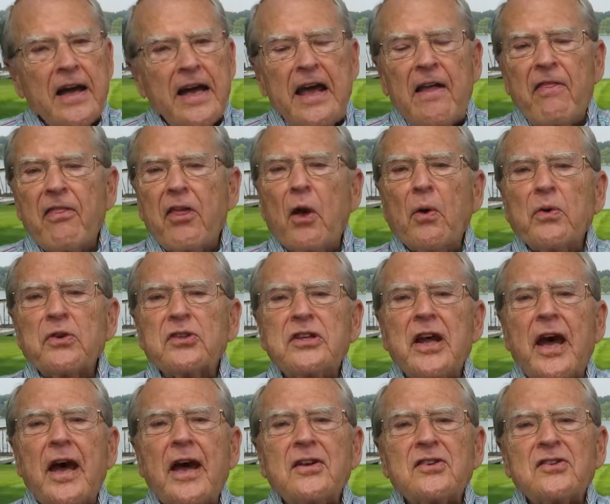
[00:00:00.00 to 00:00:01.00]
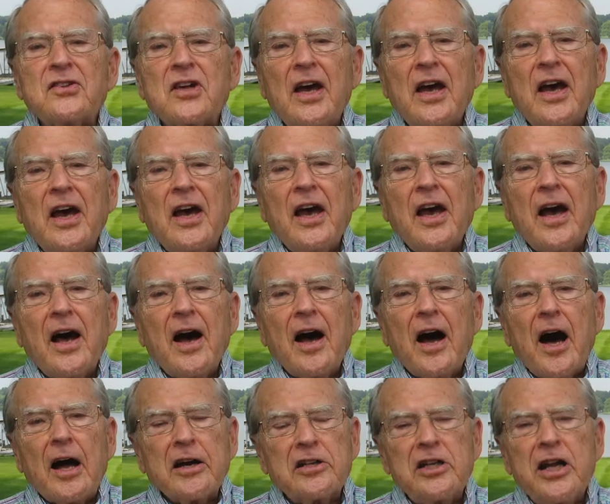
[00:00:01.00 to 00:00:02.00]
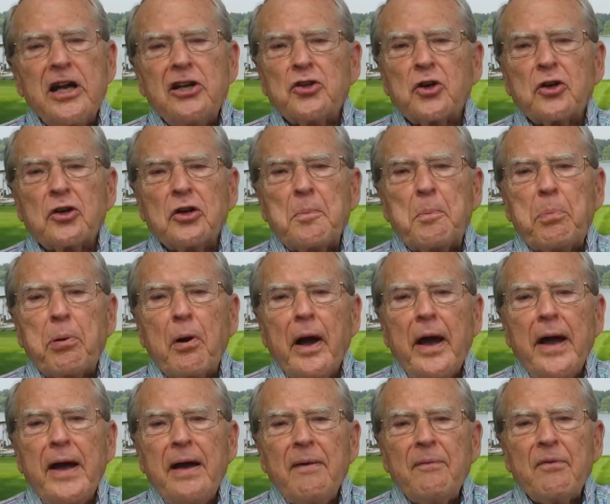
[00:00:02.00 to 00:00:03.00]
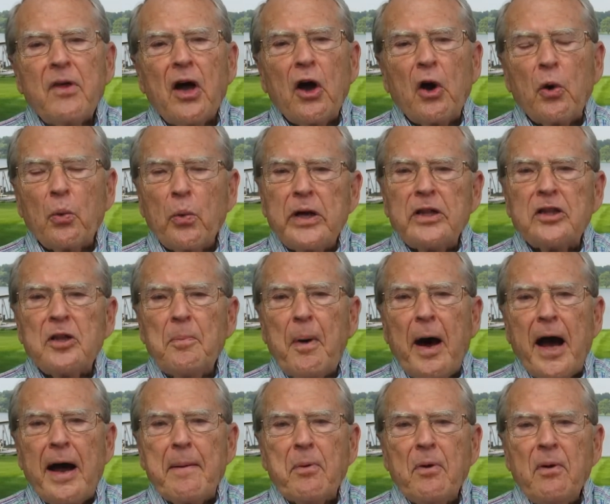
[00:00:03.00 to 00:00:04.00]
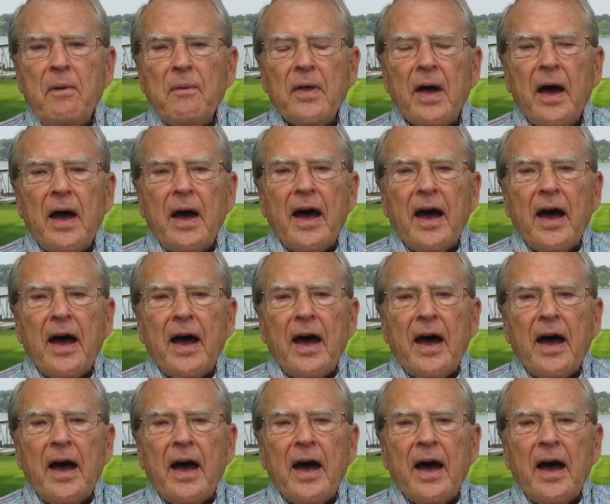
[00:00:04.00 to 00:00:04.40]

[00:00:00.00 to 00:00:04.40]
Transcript: In those days, a teacher could pray, read the Bible,